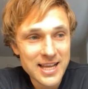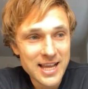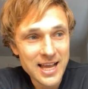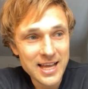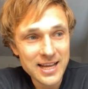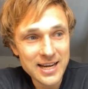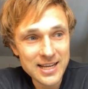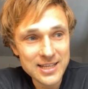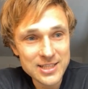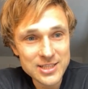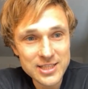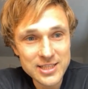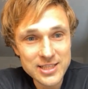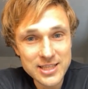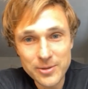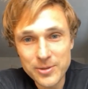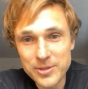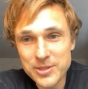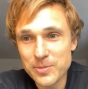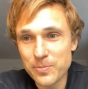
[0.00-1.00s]
And actually
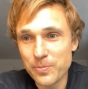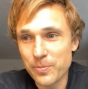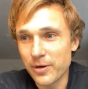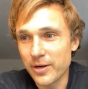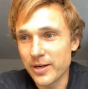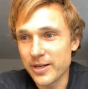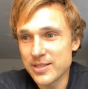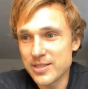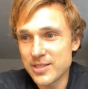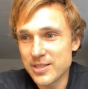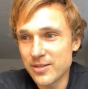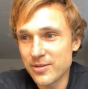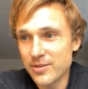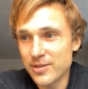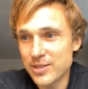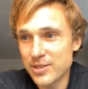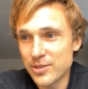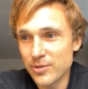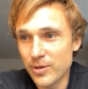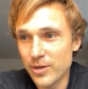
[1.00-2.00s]
there is a price,
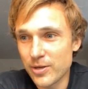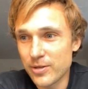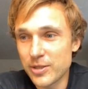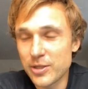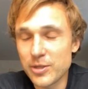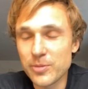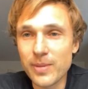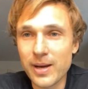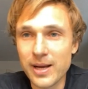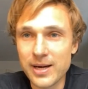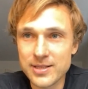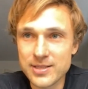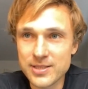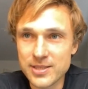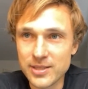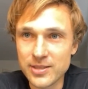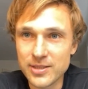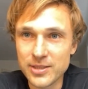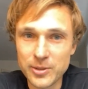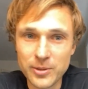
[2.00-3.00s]
it's your own
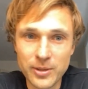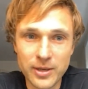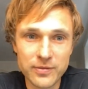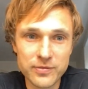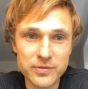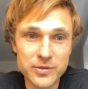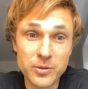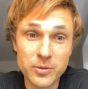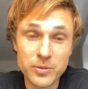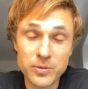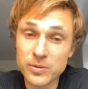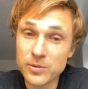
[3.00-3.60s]
humanity that you have to